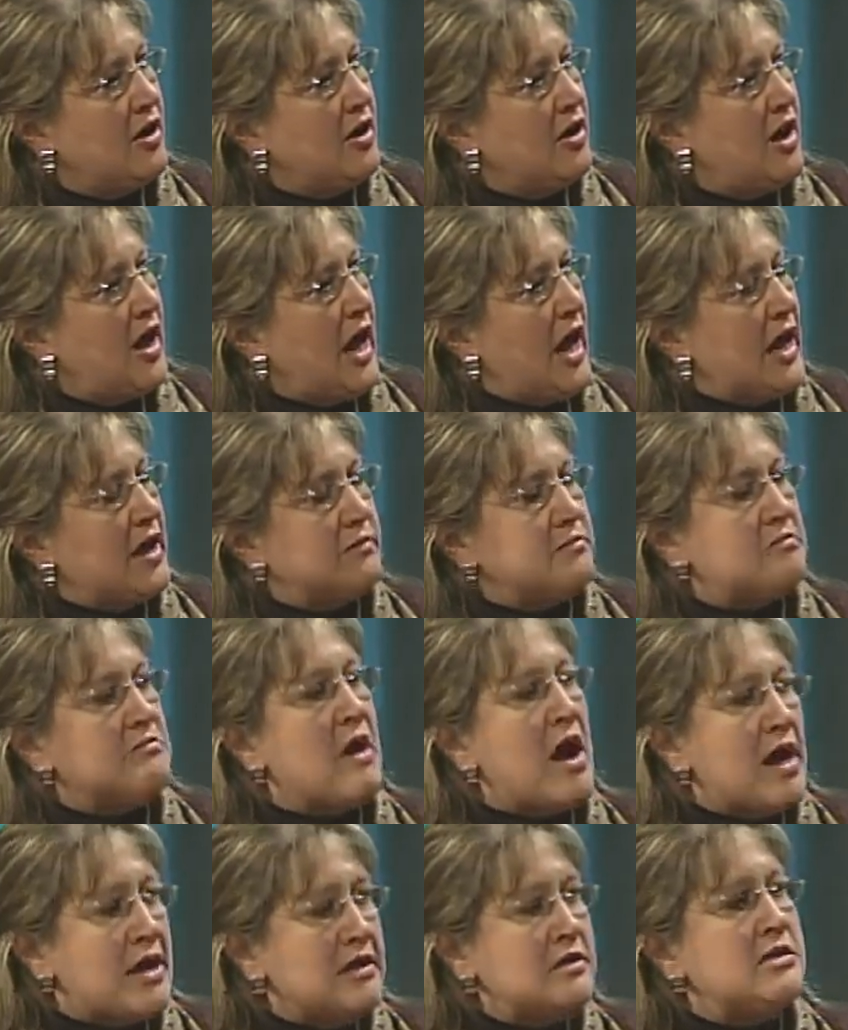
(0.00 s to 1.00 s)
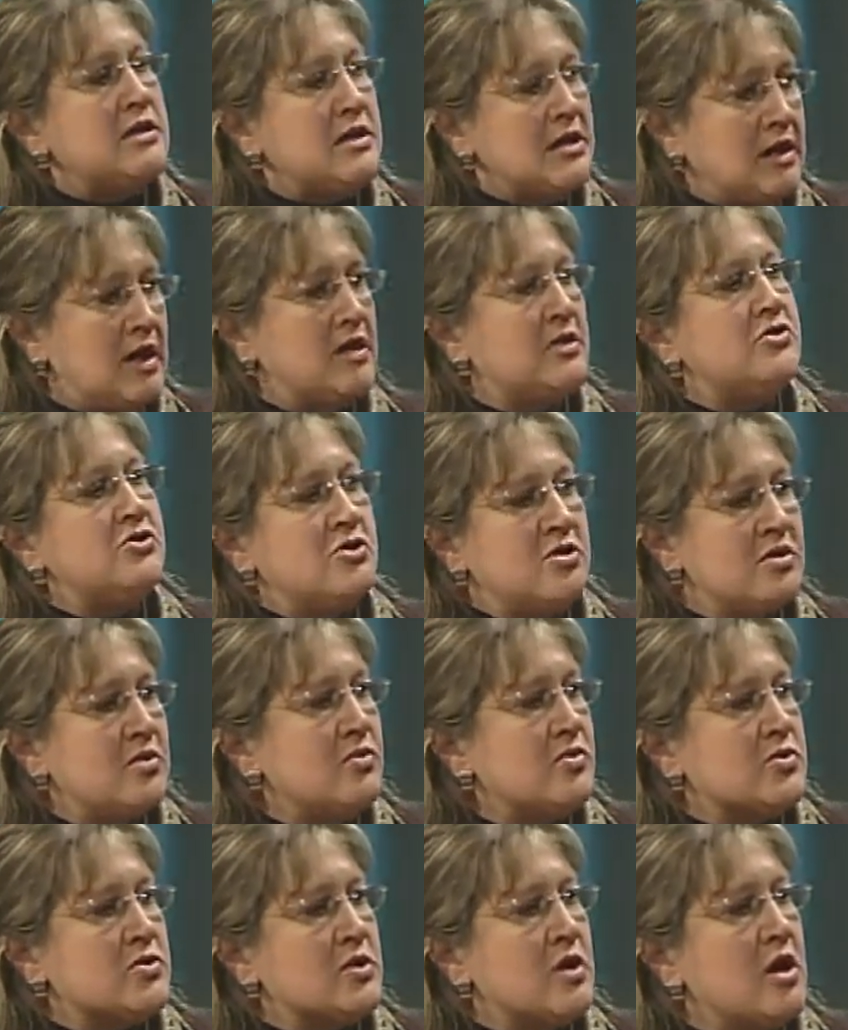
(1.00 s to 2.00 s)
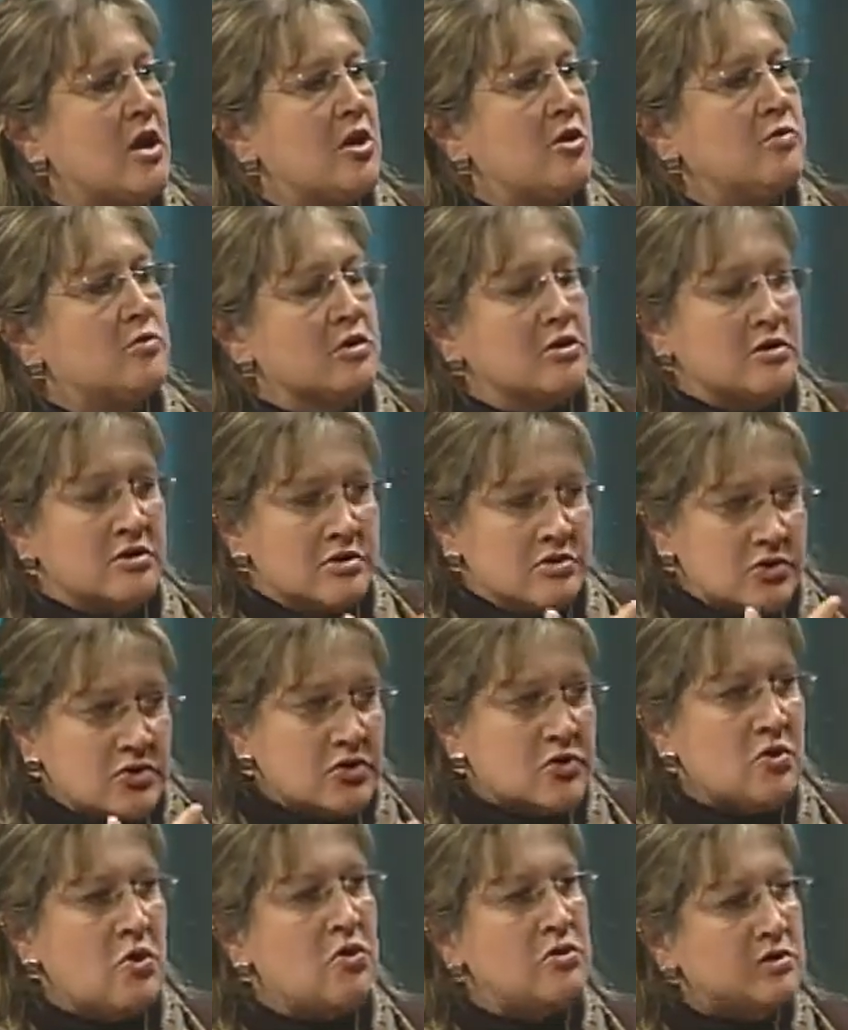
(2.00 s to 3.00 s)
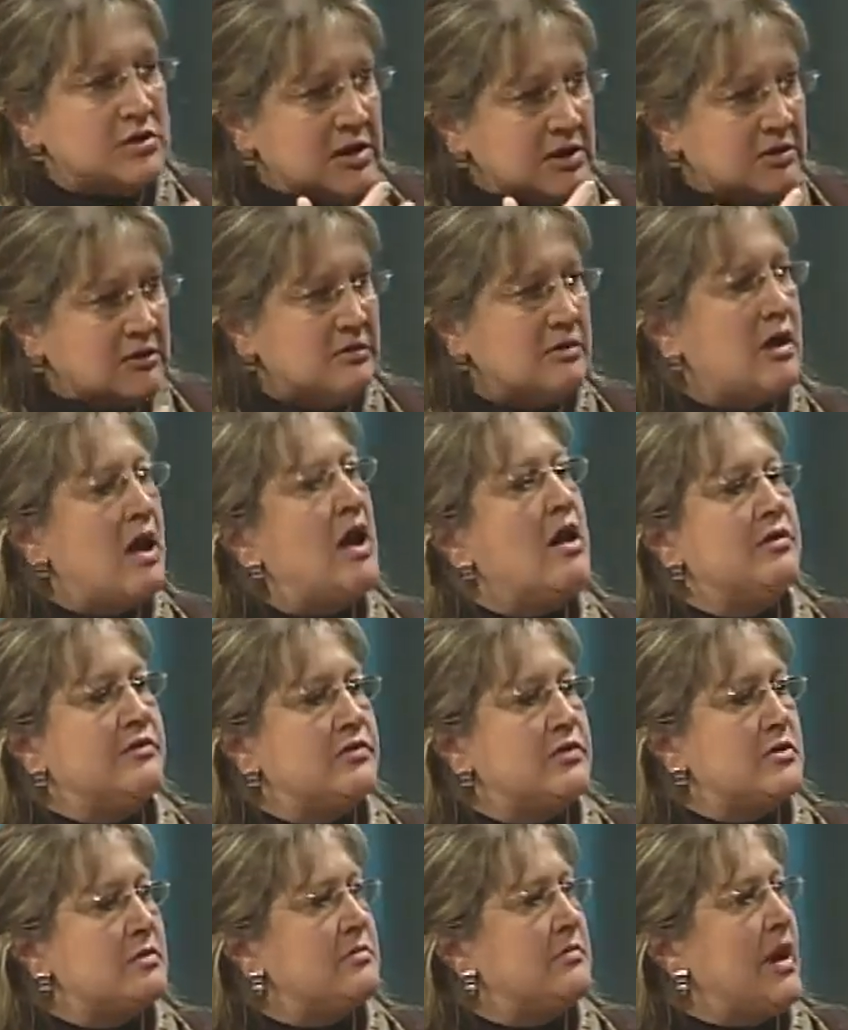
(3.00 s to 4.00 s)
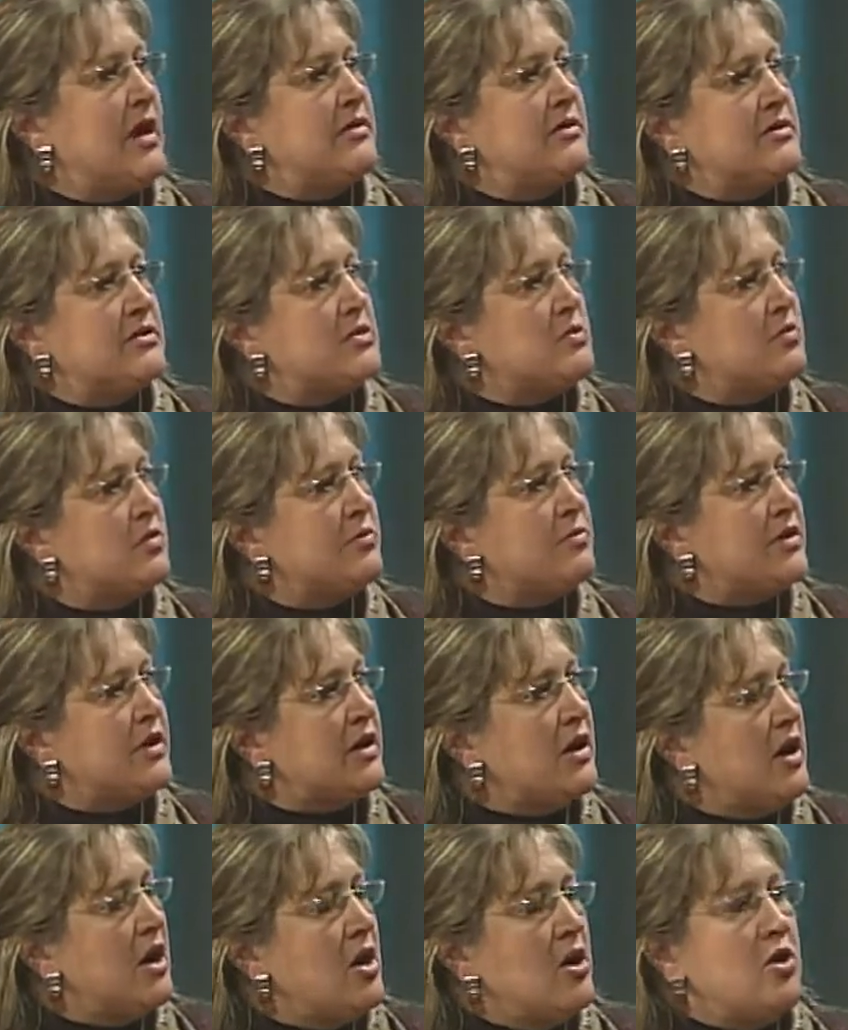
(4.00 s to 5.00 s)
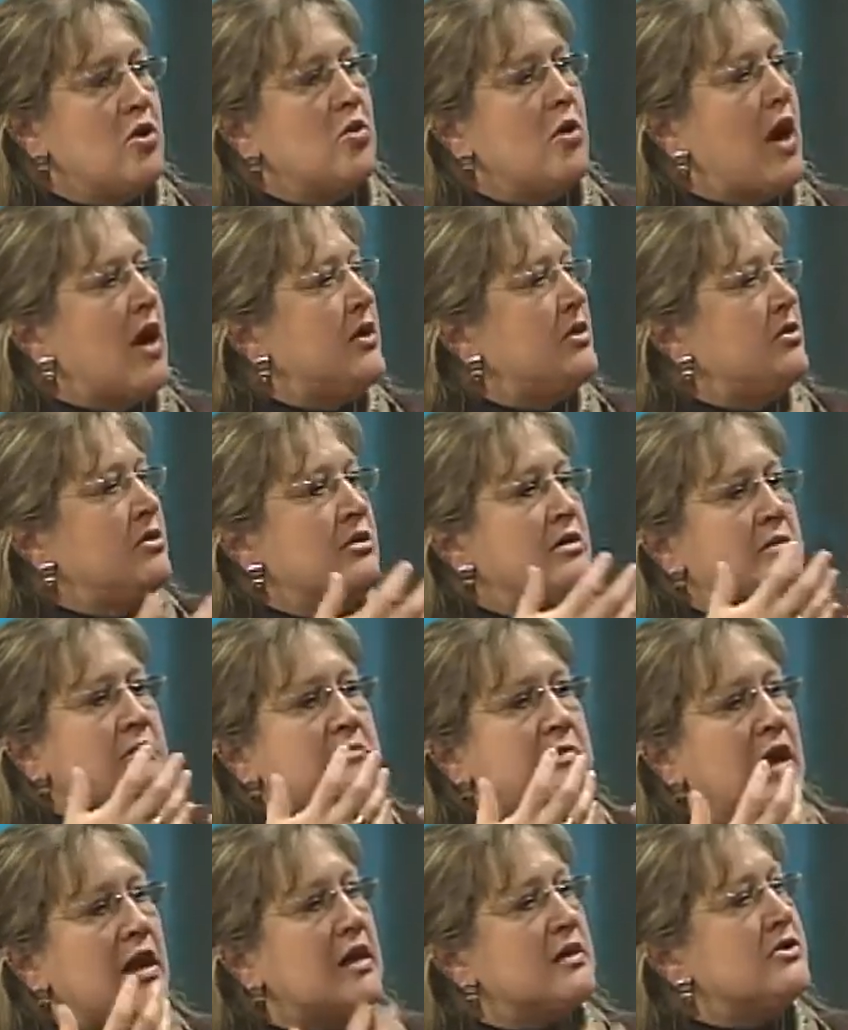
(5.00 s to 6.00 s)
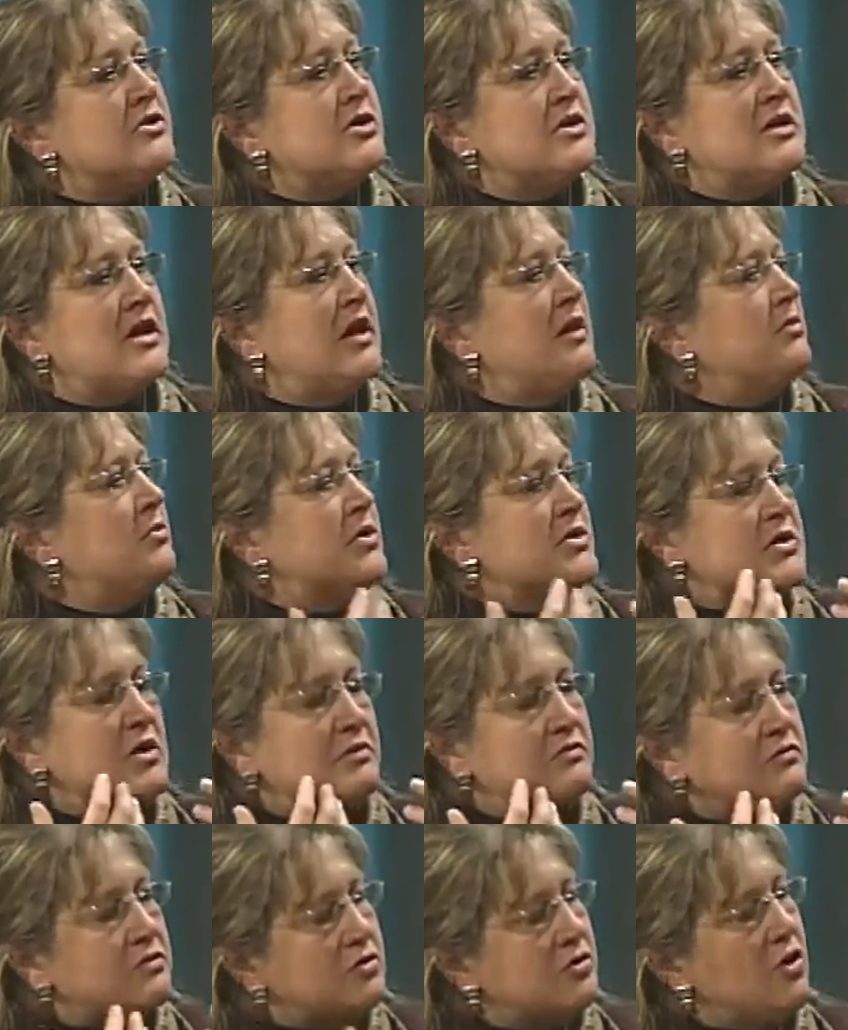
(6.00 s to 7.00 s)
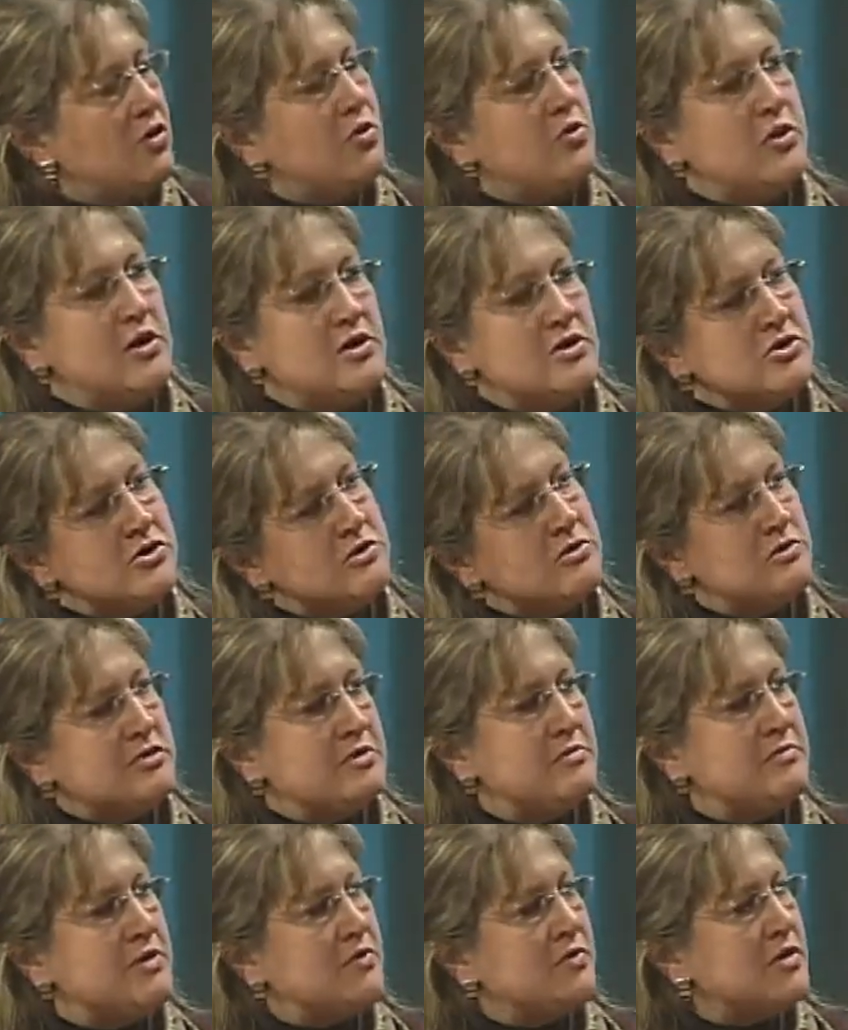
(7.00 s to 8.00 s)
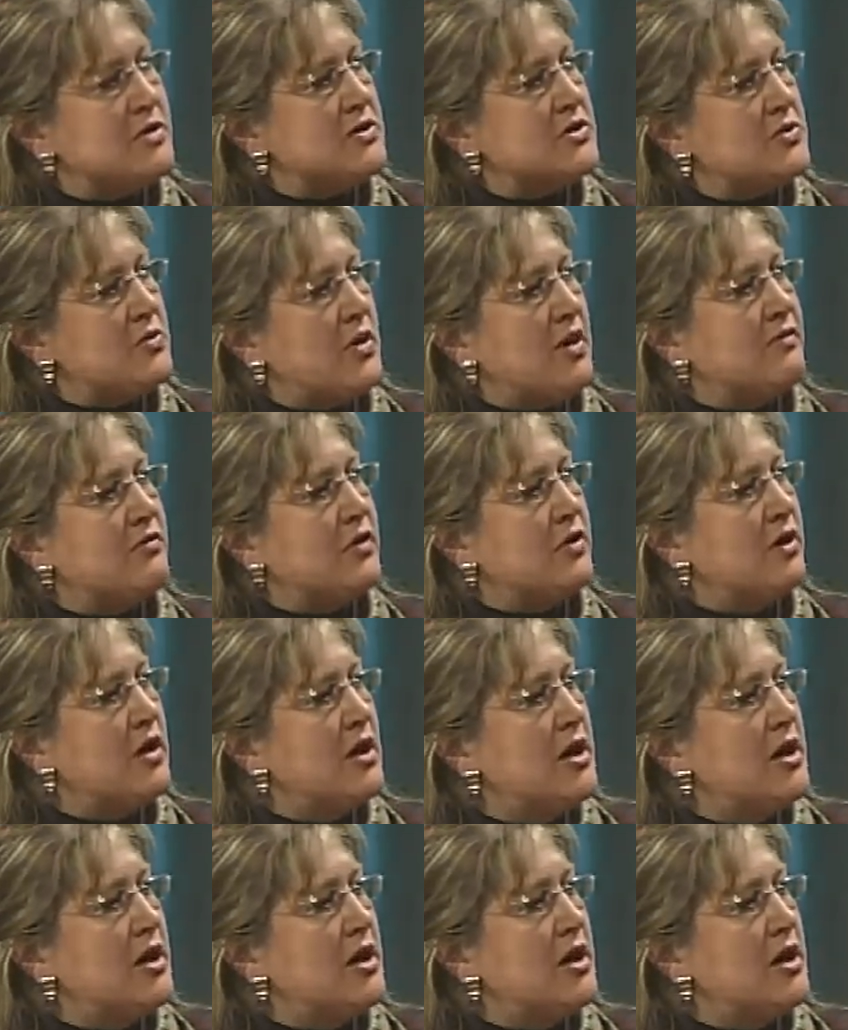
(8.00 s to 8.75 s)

And my teenage years were consoled and loved by this woman who I could imagine it was of no issue to me whatsoever.